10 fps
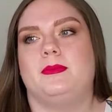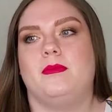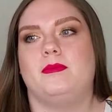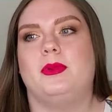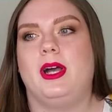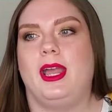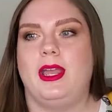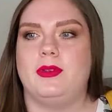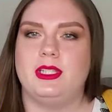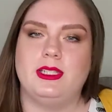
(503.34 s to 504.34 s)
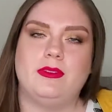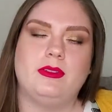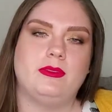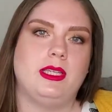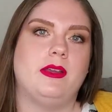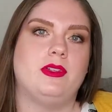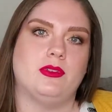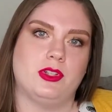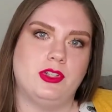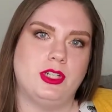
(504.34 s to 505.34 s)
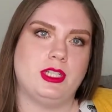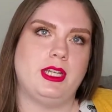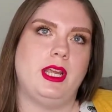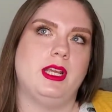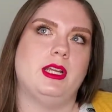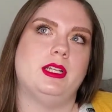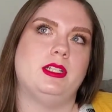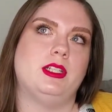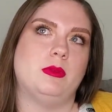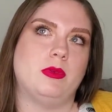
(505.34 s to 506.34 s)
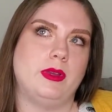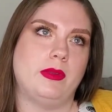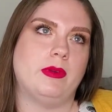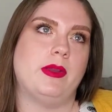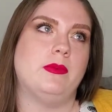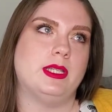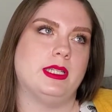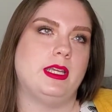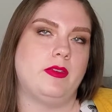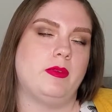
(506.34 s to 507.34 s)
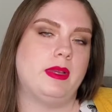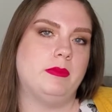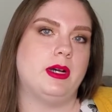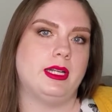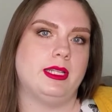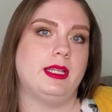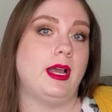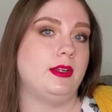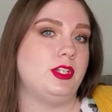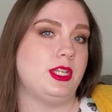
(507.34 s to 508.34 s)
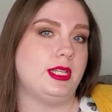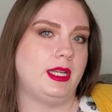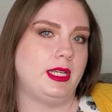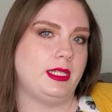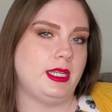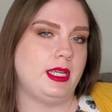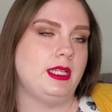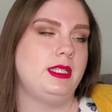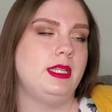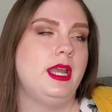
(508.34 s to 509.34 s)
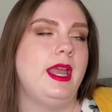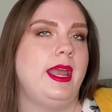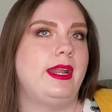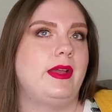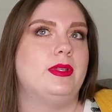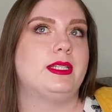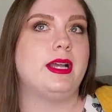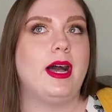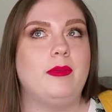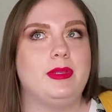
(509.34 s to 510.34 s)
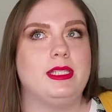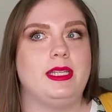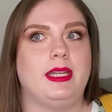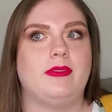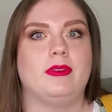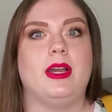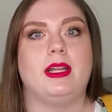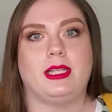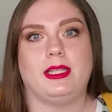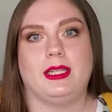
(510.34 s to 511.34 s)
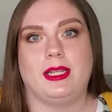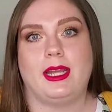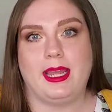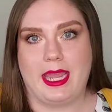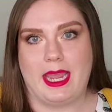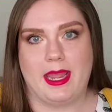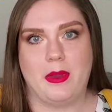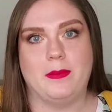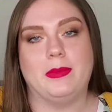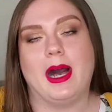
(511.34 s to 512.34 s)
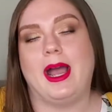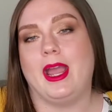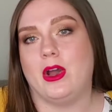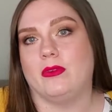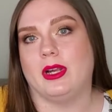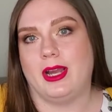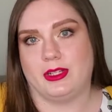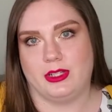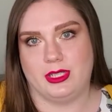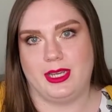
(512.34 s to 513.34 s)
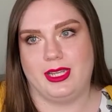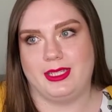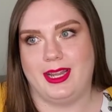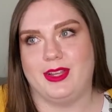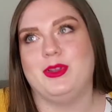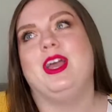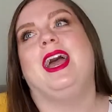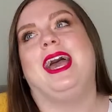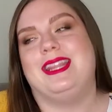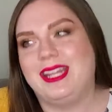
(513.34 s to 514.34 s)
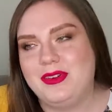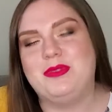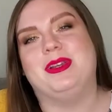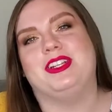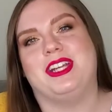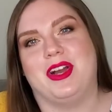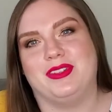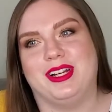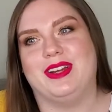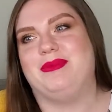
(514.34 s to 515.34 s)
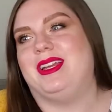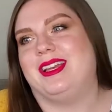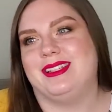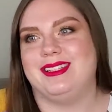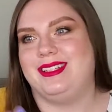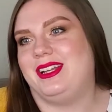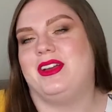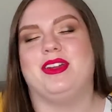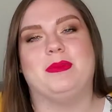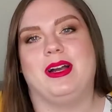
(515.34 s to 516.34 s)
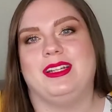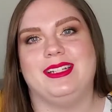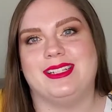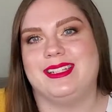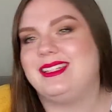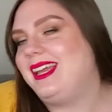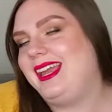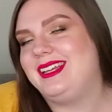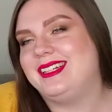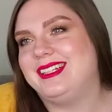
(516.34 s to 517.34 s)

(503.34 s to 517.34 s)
but it was definitely, I was restricting to the point where I wasn't giving my body the energy that it needs, and I was compensating for anything that I ate by over exercising, and then I would binge after because your body doesn't like